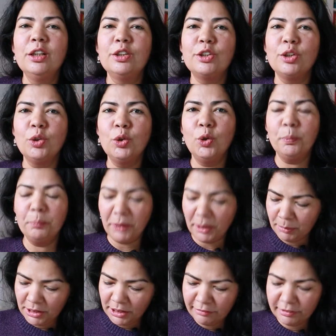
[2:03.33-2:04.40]
So
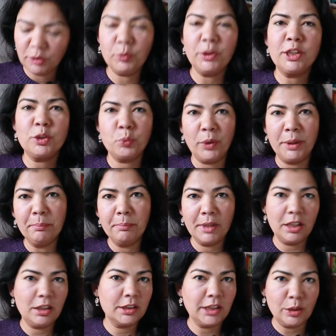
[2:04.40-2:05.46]
maybe even with TWIM,
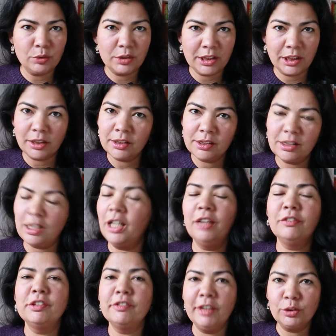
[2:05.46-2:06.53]
there are downsides. I
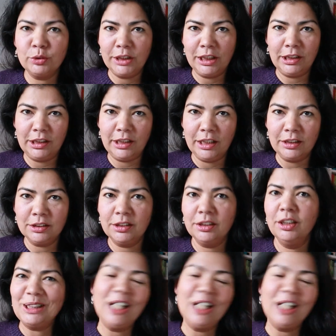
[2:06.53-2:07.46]
haven't found any yet.